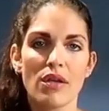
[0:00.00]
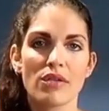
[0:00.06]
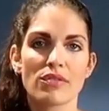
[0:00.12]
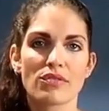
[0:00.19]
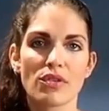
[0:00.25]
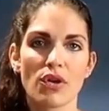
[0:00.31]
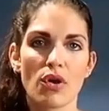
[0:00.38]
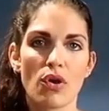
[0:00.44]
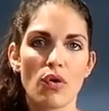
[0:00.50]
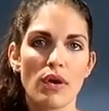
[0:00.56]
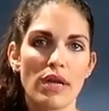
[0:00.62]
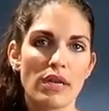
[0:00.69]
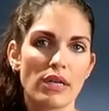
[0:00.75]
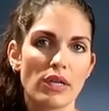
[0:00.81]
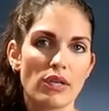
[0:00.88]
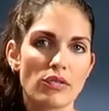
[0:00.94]
So
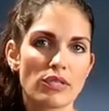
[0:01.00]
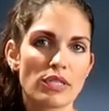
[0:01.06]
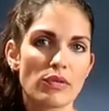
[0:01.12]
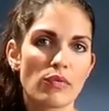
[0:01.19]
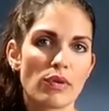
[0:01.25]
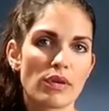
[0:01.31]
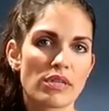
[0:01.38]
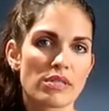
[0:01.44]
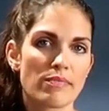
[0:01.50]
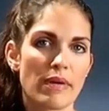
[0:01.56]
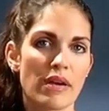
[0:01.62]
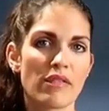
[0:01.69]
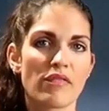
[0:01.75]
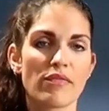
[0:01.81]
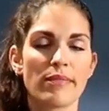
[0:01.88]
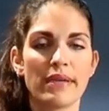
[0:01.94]
it usually works
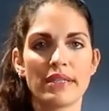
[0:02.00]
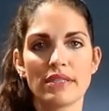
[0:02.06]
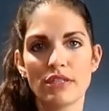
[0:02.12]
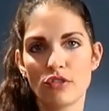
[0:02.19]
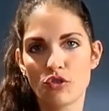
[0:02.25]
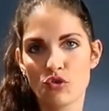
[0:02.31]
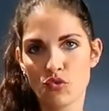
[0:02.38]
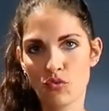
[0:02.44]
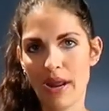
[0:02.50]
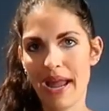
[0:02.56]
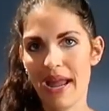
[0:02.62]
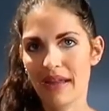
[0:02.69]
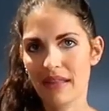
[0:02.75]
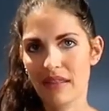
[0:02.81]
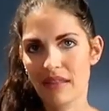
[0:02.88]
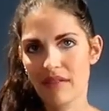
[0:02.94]
better for me to
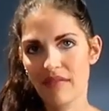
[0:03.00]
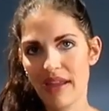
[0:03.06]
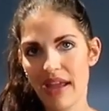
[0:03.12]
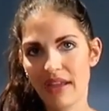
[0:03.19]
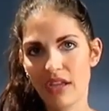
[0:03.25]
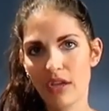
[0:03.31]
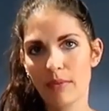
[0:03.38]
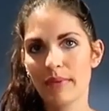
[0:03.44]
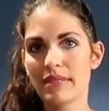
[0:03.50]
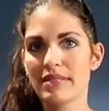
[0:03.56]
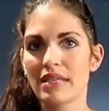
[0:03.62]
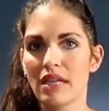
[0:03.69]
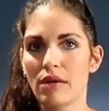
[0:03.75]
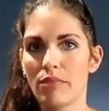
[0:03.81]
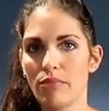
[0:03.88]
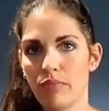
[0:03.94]
drag the vacuum
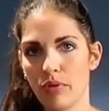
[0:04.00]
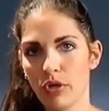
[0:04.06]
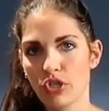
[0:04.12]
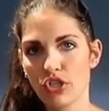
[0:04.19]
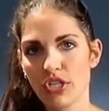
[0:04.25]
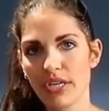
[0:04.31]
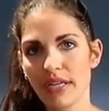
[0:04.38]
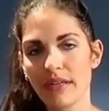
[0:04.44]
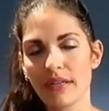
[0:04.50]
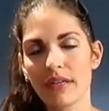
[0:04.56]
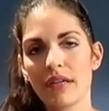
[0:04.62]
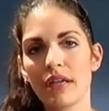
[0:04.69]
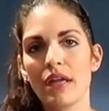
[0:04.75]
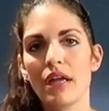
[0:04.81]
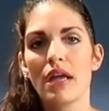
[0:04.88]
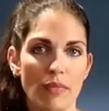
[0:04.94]
instead of push it.
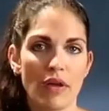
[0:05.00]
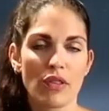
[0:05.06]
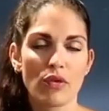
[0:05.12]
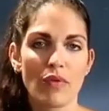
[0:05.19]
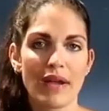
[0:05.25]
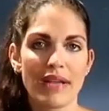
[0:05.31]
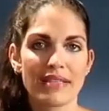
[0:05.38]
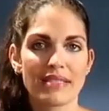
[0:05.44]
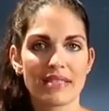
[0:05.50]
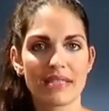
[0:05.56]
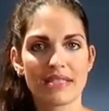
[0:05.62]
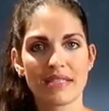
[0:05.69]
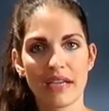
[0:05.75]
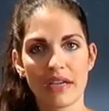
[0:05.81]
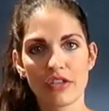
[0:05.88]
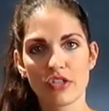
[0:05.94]
And otherwise the
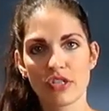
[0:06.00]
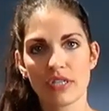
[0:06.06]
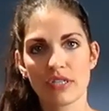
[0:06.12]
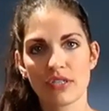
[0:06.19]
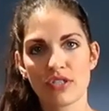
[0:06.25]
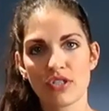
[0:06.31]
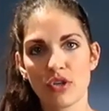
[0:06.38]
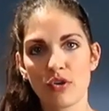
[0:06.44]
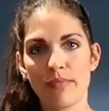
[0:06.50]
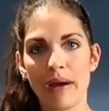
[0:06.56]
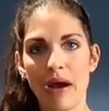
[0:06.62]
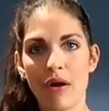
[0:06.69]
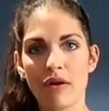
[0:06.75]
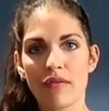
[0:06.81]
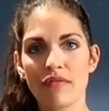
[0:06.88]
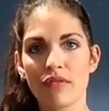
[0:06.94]
suction is so
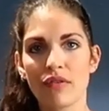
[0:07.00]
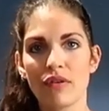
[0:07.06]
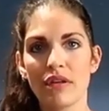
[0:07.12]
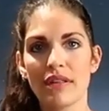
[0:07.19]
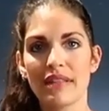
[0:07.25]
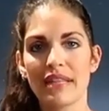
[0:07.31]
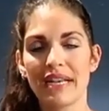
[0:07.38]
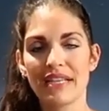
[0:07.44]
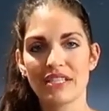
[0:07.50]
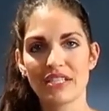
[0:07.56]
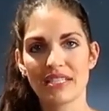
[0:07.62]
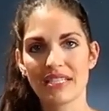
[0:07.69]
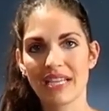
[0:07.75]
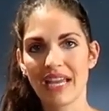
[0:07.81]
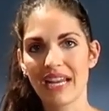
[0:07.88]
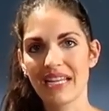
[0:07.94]
powerful that it
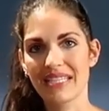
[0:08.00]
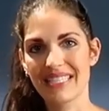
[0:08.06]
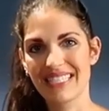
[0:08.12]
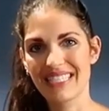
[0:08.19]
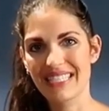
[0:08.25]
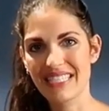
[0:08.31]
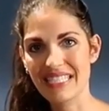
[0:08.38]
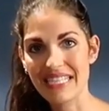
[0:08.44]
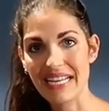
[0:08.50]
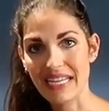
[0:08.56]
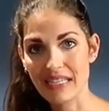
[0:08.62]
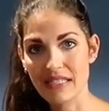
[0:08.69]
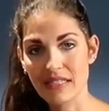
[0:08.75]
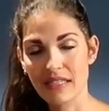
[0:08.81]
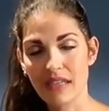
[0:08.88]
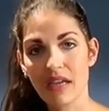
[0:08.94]
just kind of
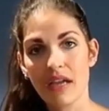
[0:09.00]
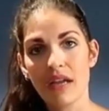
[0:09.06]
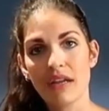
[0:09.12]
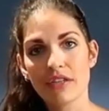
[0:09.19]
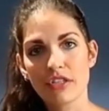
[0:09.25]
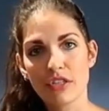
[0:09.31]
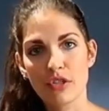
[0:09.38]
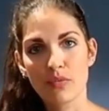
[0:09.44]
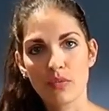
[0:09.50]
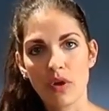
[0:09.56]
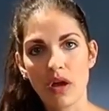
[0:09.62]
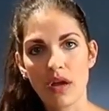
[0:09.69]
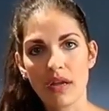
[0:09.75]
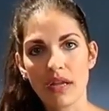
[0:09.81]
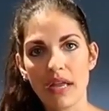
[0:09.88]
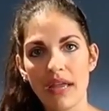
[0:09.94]
sticks to the
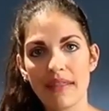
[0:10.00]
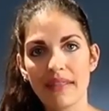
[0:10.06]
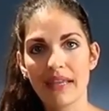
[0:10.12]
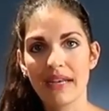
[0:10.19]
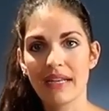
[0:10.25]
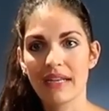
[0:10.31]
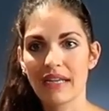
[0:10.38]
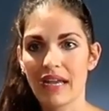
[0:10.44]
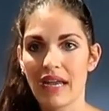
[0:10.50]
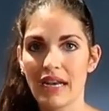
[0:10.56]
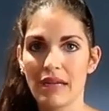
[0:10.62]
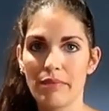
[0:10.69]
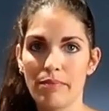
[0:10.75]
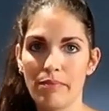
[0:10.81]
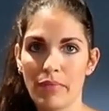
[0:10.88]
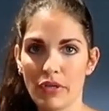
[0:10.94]
rug and then it kind
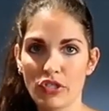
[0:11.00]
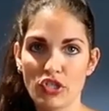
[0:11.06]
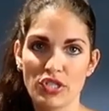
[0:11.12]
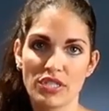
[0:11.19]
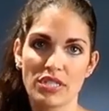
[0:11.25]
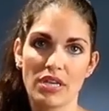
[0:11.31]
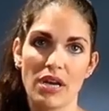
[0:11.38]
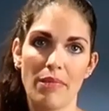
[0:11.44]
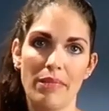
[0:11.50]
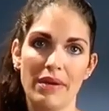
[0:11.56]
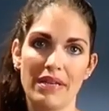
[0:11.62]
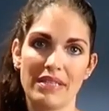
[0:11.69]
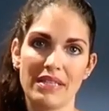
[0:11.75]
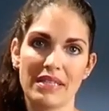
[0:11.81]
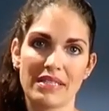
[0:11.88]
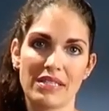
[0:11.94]
of bunches up and
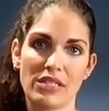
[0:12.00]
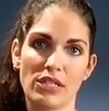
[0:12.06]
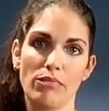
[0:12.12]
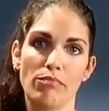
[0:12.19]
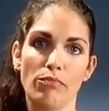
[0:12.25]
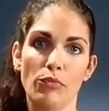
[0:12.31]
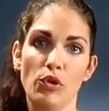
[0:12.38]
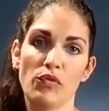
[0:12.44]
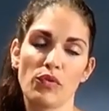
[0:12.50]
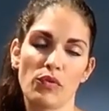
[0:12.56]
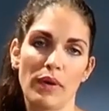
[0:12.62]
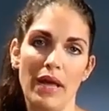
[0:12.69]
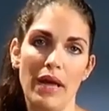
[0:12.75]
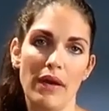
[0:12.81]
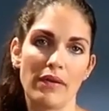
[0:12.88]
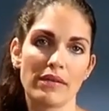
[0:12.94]
it doesn't move
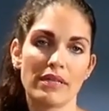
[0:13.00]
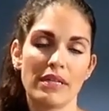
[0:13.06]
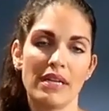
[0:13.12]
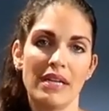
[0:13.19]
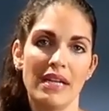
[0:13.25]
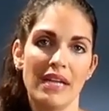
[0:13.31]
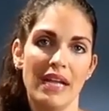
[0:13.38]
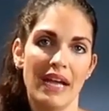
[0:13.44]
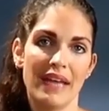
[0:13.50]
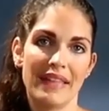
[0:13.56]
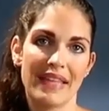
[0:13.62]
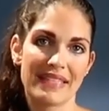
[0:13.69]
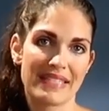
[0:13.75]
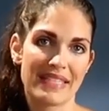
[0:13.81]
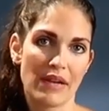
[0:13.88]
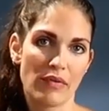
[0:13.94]
around. And
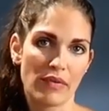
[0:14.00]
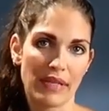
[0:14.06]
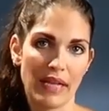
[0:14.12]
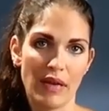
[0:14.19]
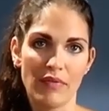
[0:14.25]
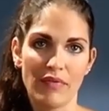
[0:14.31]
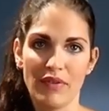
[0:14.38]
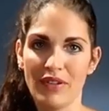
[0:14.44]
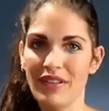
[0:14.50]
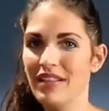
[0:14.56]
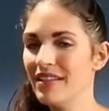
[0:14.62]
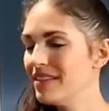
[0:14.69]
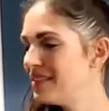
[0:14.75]
that's not really helpful.